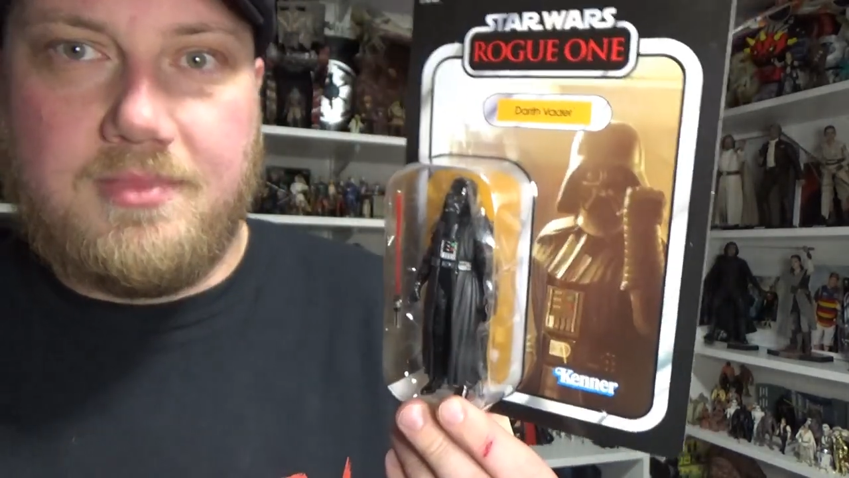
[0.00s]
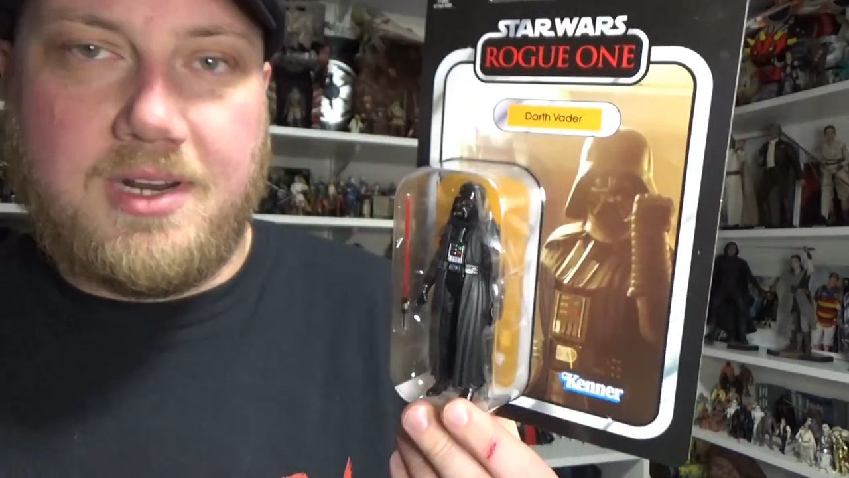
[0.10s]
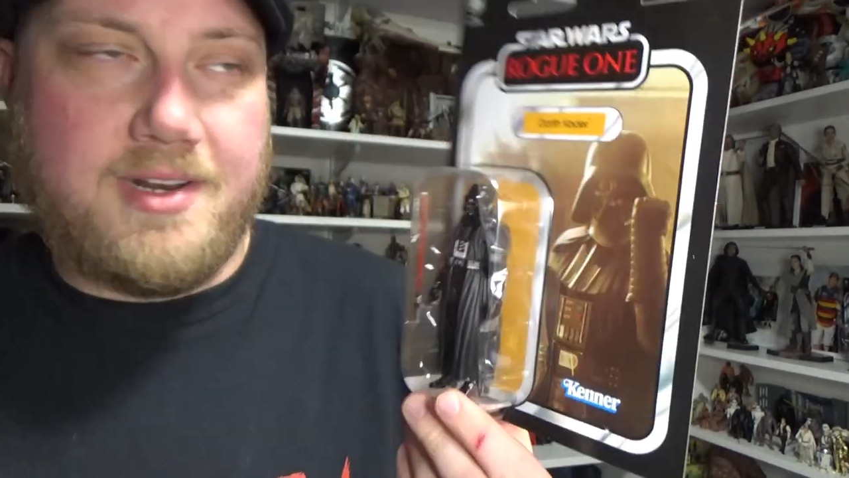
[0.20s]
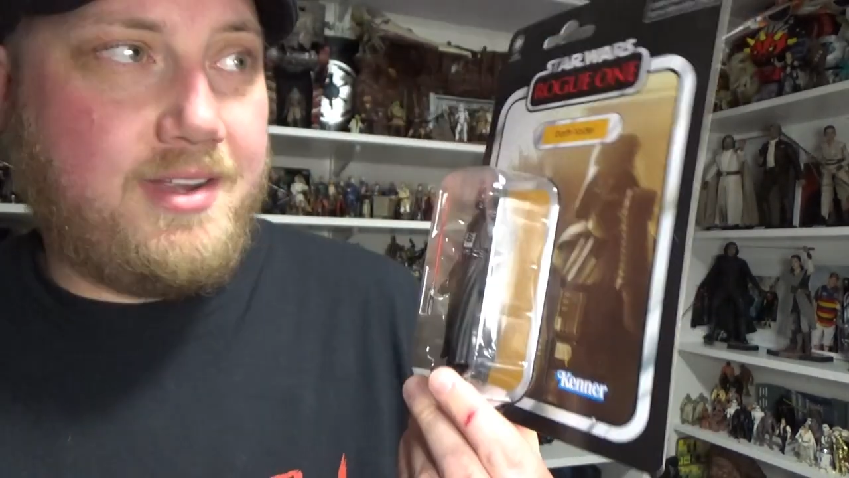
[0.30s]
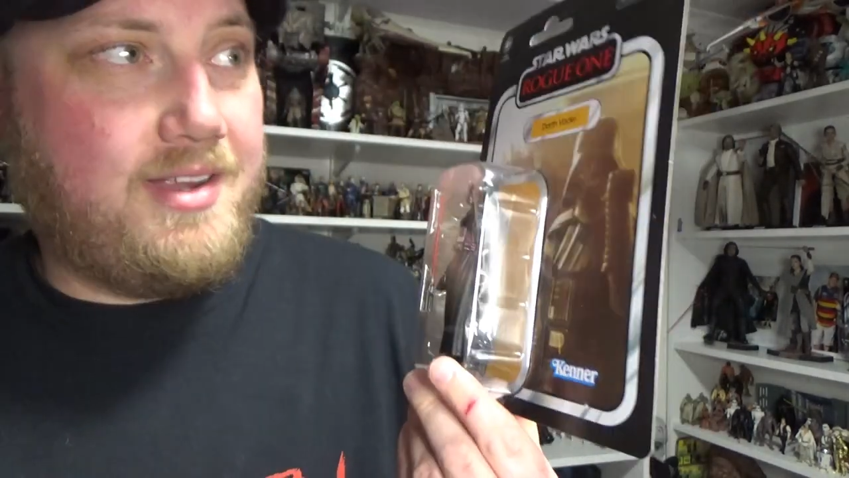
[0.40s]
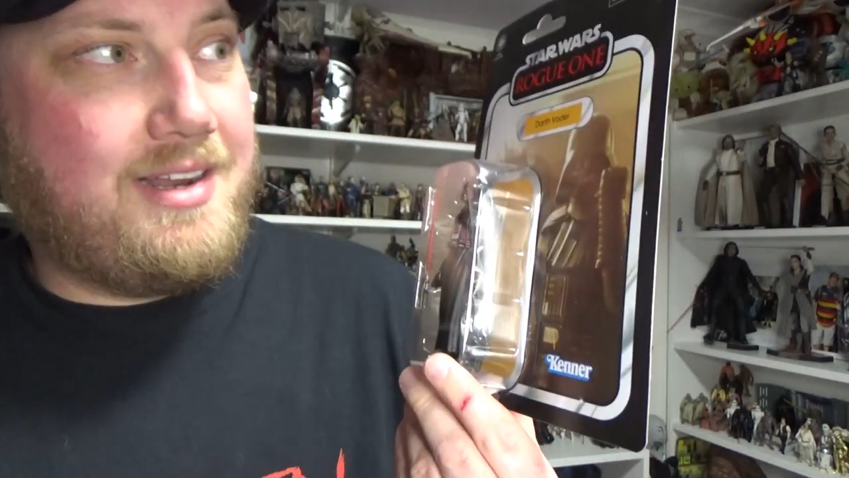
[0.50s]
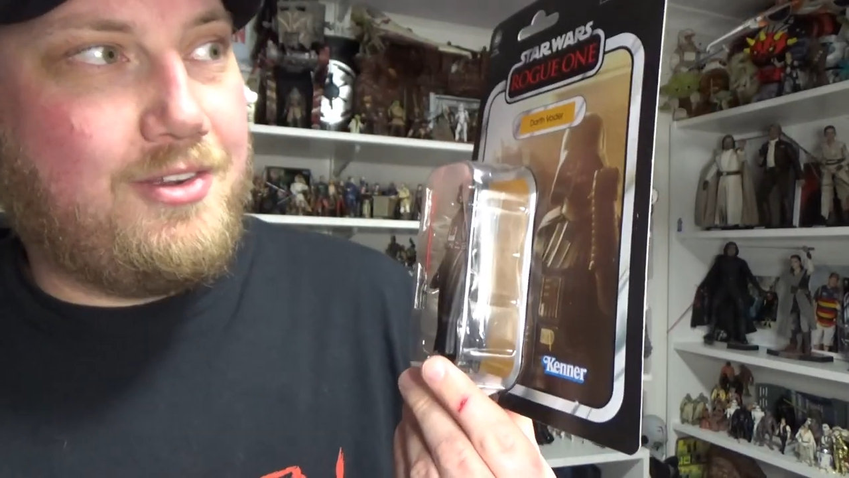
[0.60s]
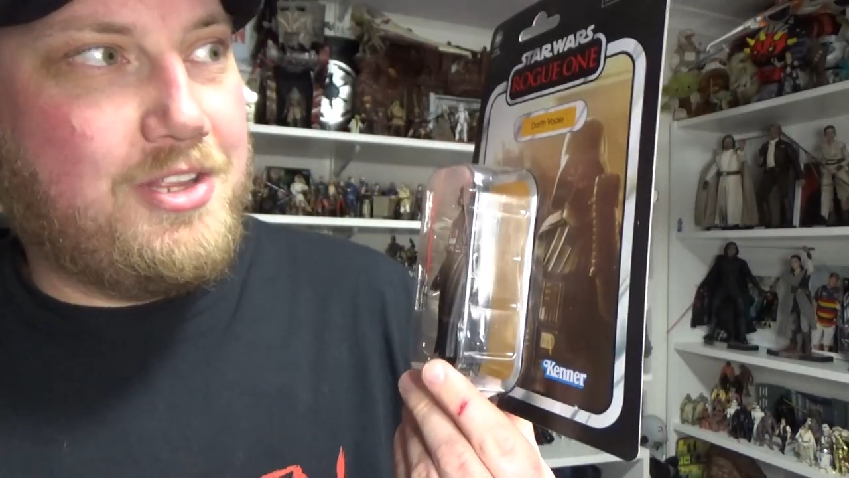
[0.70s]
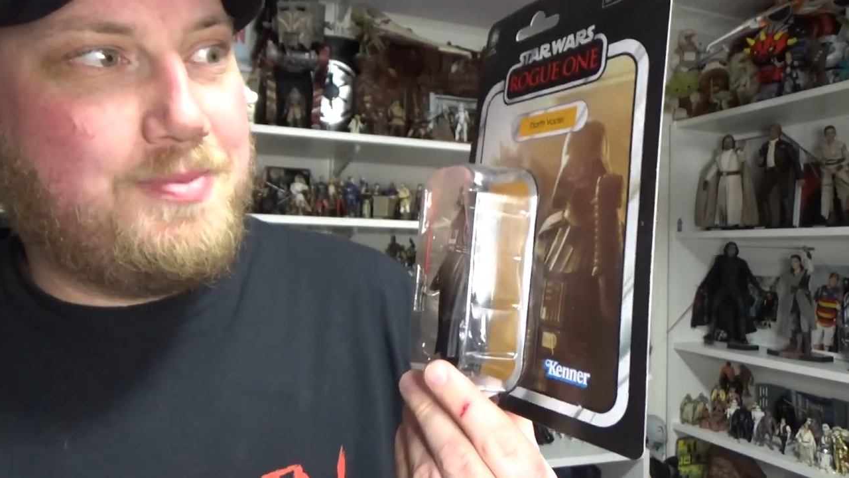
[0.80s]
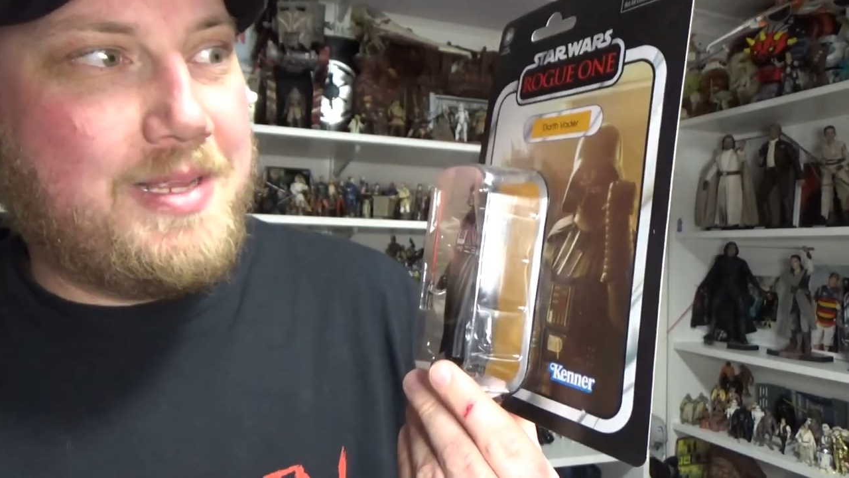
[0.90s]
I don't know how
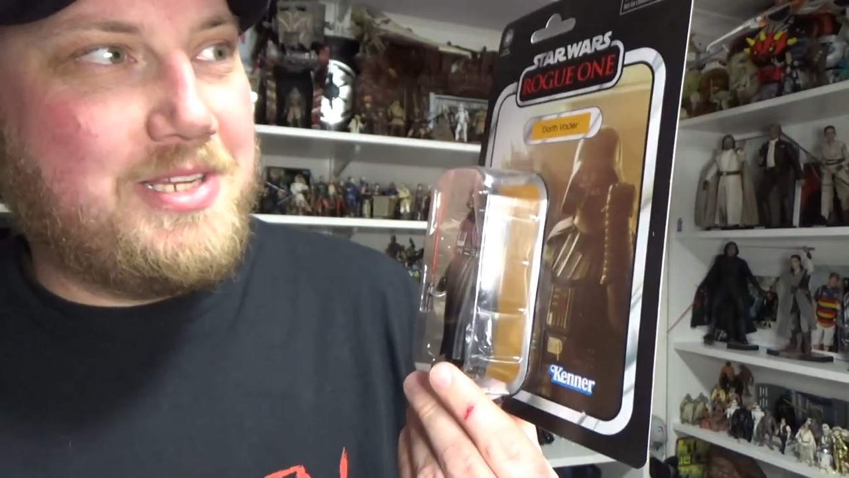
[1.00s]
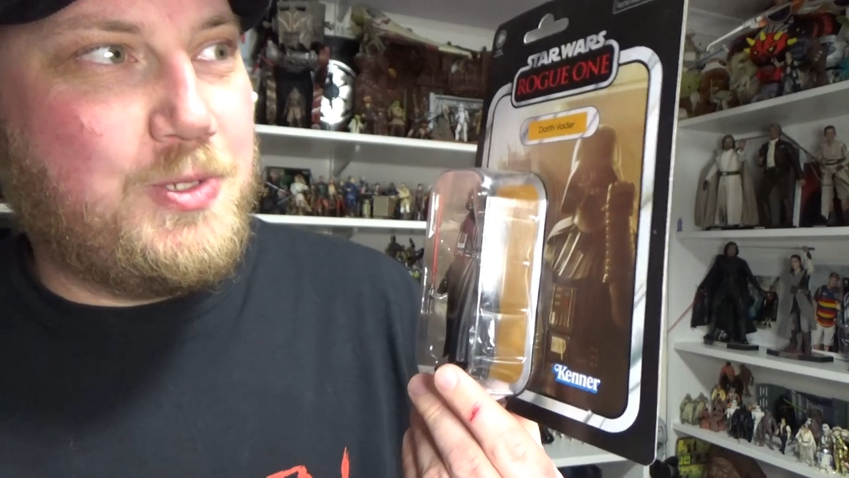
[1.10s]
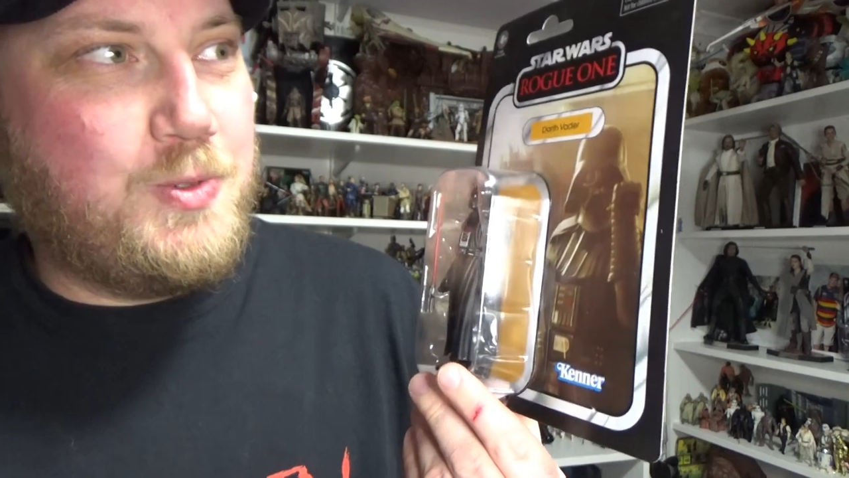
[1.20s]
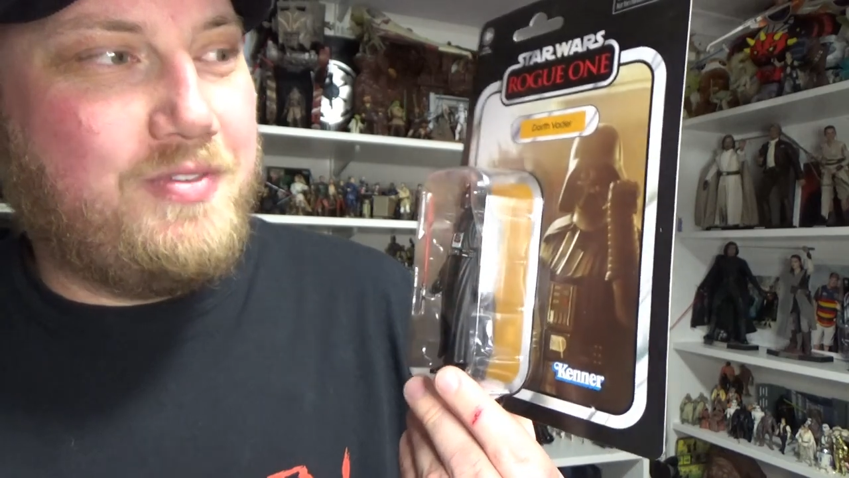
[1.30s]
long it's been since